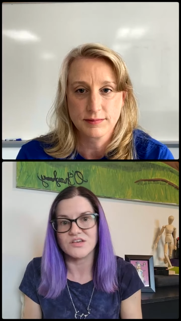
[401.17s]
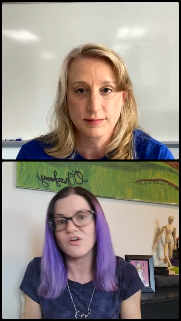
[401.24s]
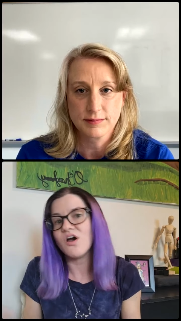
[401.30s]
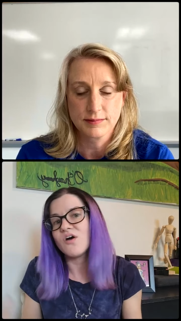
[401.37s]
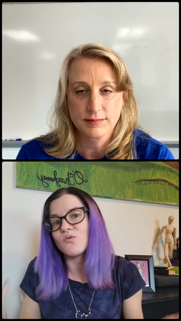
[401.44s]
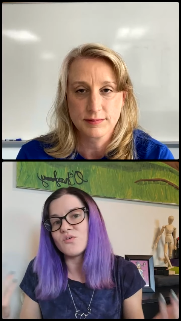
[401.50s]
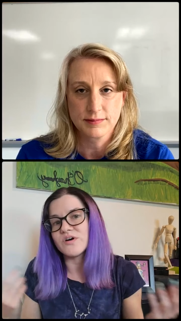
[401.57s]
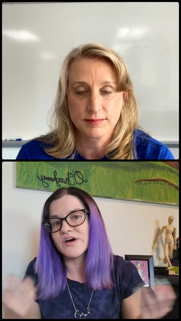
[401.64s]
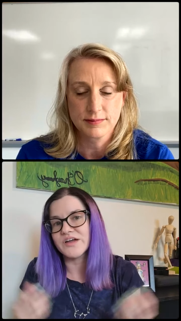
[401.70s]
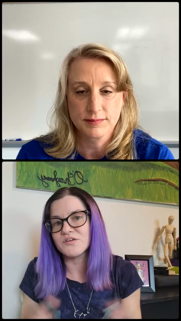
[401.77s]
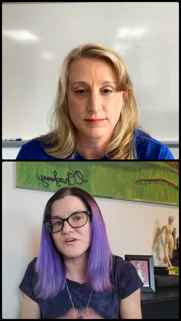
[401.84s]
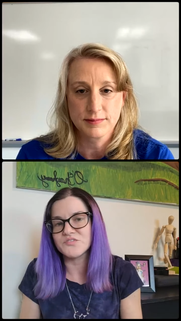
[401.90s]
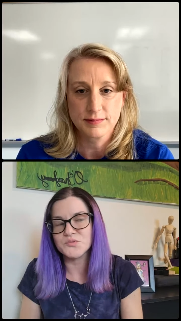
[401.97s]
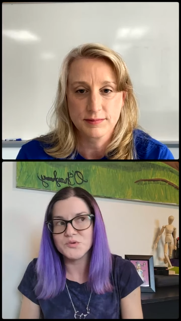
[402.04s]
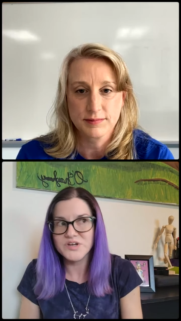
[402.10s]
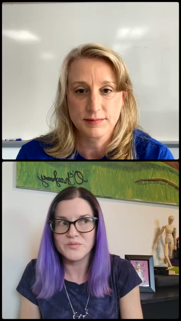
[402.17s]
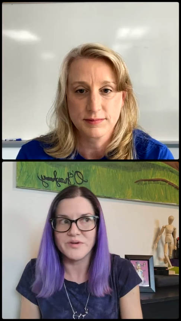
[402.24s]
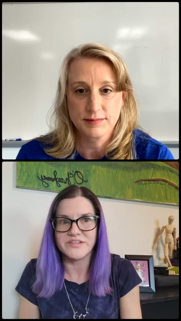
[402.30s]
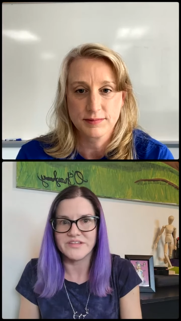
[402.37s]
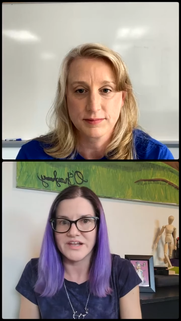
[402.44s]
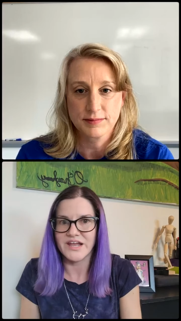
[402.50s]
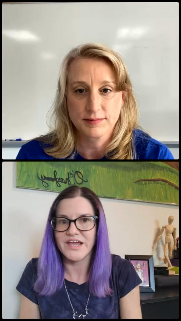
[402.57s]
Speaker 1: Like, oh, well, I don't have to worry
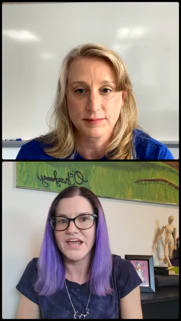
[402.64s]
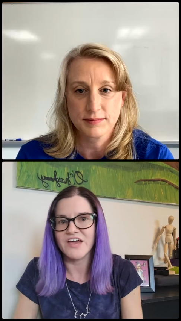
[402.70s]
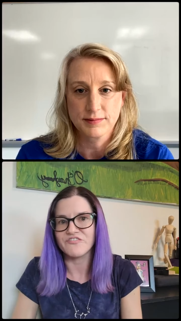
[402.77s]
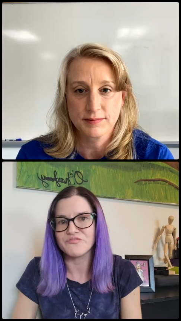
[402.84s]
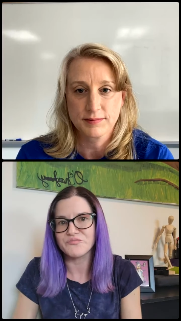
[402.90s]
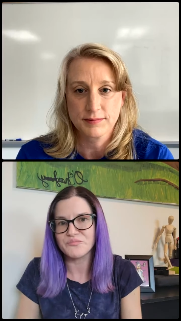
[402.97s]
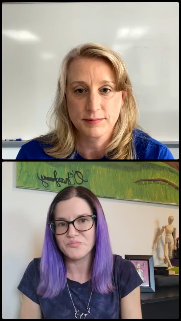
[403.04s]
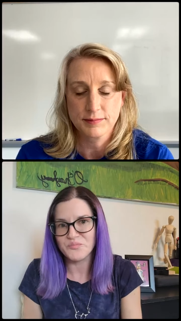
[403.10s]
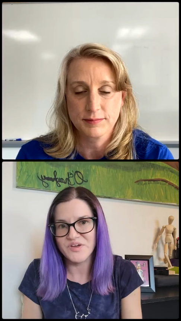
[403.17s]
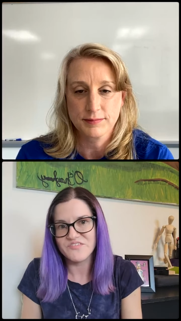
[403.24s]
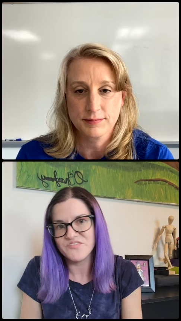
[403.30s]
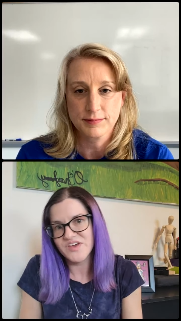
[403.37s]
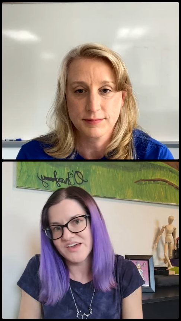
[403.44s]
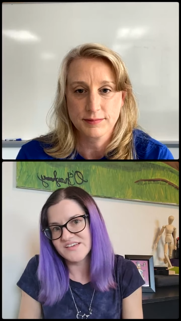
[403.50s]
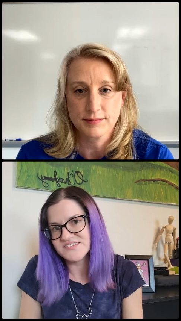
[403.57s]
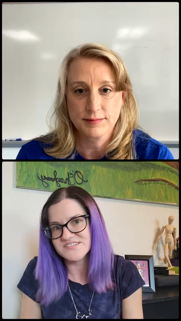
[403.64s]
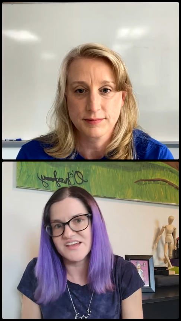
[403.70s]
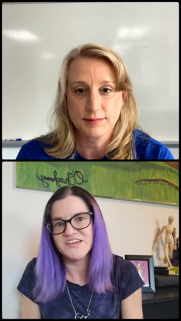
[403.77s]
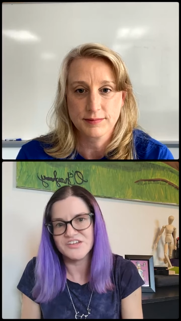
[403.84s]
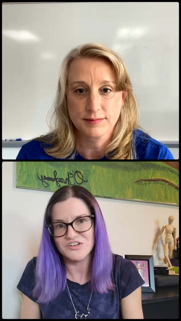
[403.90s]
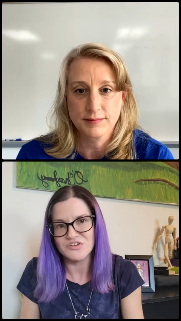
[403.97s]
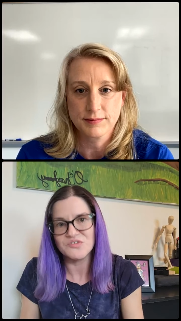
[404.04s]
about that. I have my vest.
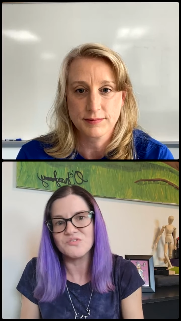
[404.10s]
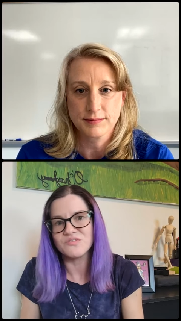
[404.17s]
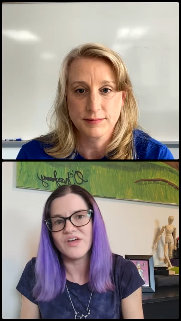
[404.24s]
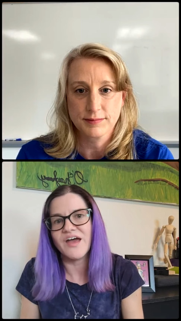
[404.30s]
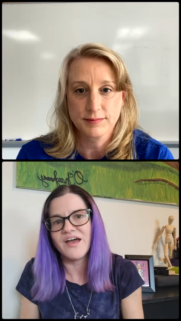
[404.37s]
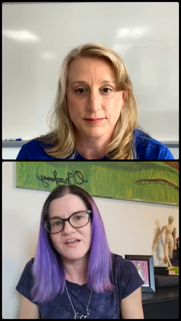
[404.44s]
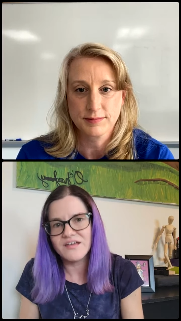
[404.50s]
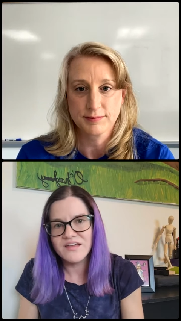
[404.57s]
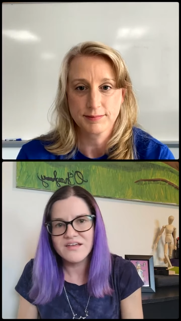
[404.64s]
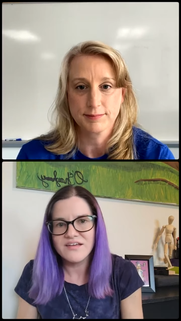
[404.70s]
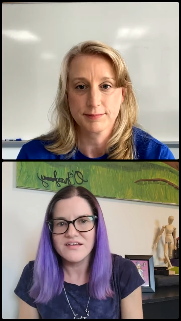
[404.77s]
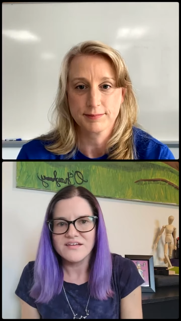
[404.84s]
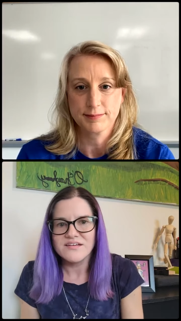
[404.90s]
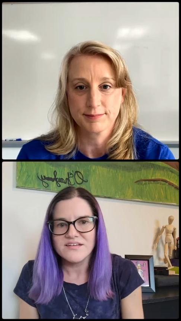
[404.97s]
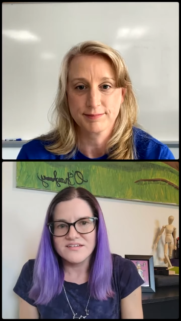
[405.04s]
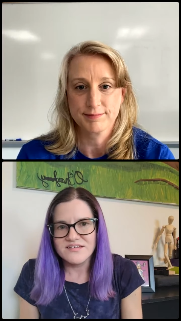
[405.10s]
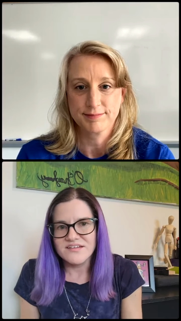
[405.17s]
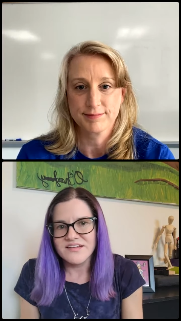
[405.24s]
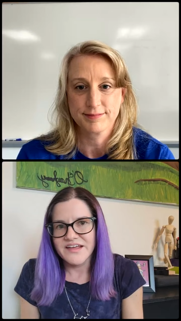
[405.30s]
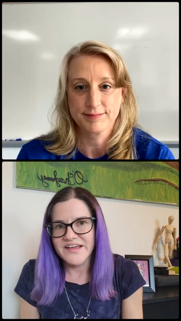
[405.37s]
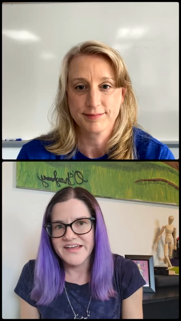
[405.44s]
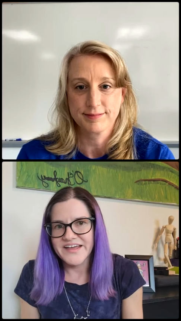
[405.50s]
I can do that.
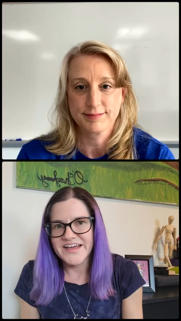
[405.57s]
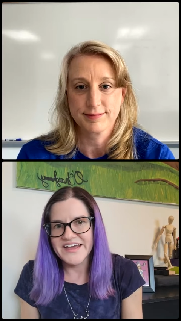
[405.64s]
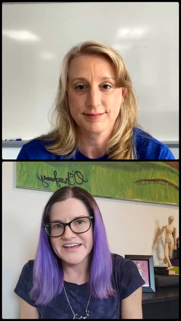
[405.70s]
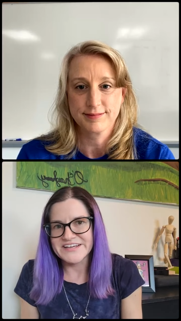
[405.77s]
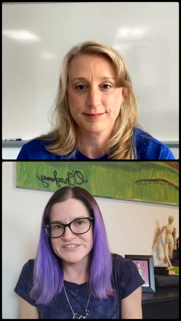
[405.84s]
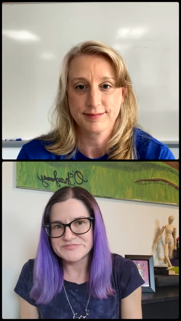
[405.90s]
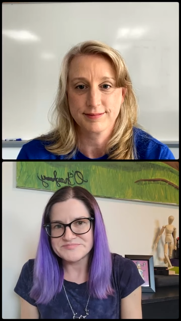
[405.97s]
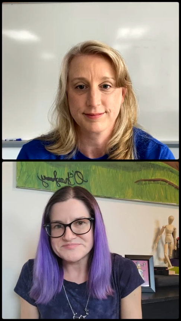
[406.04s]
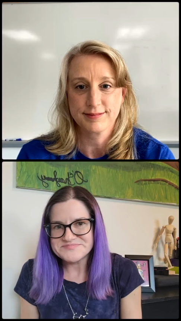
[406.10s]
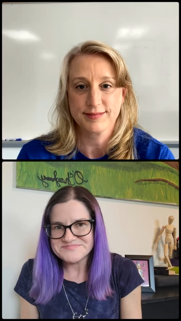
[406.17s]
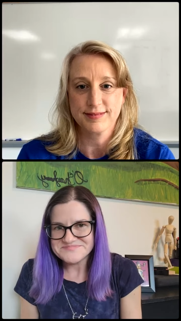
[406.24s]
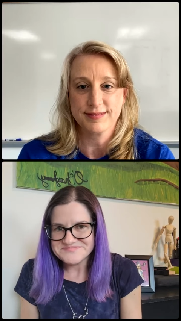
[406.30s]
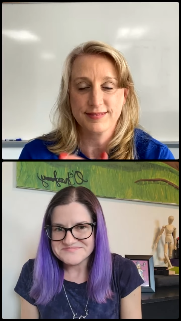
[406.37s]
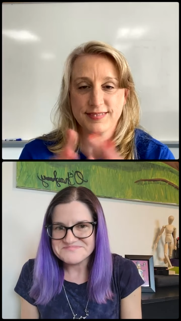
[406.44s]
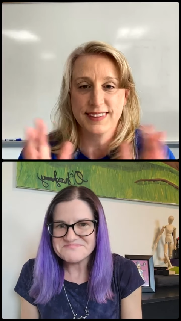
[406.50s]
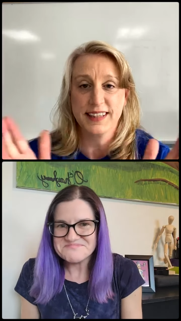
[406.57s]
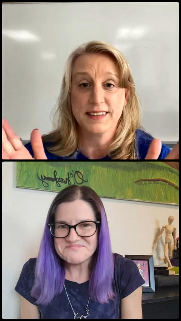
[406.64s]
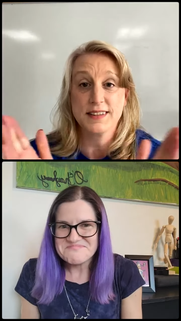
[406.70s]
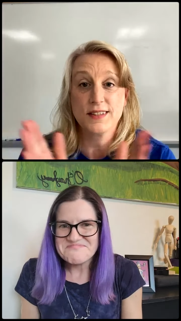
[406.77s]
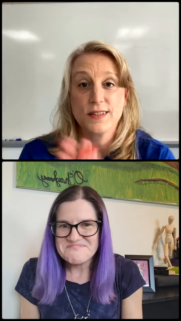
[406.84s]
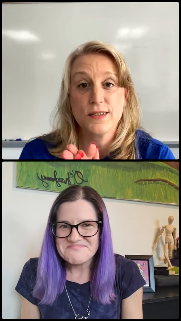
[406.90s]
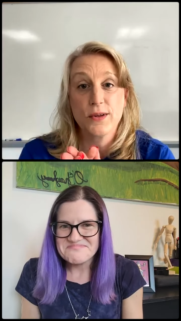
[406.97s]
Uh,
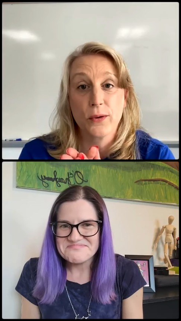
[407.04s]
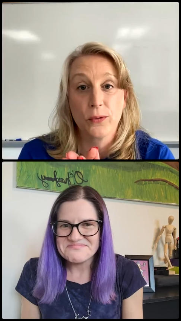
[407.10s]
that's